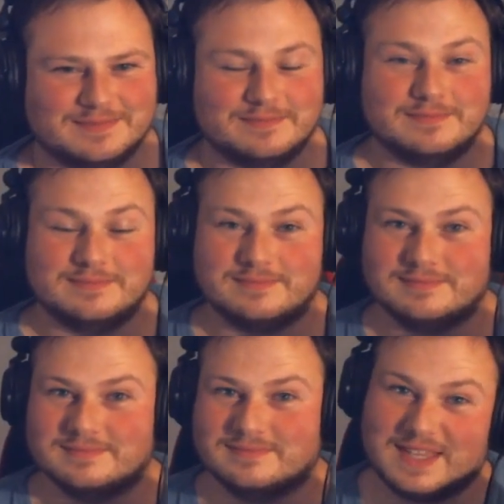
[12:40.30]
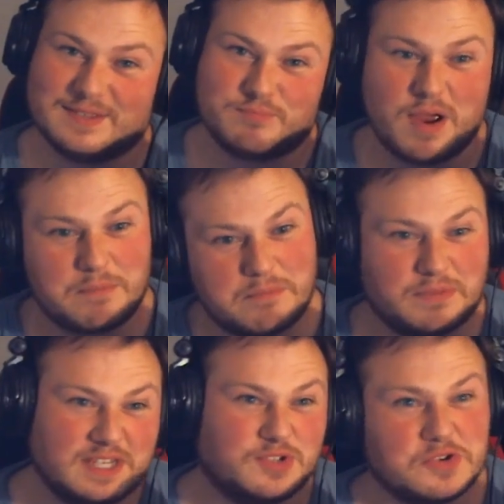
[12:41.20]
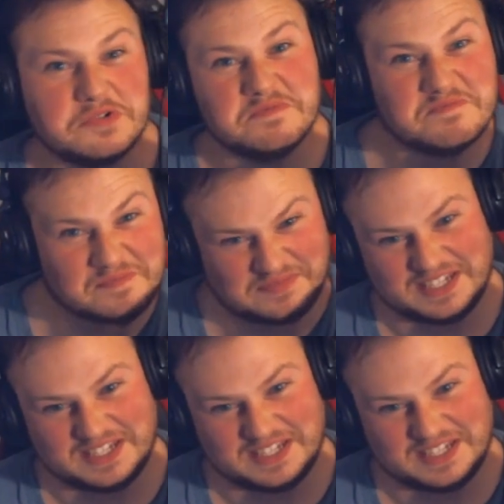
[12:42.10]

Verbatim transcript: for it. Come on. That's probably true.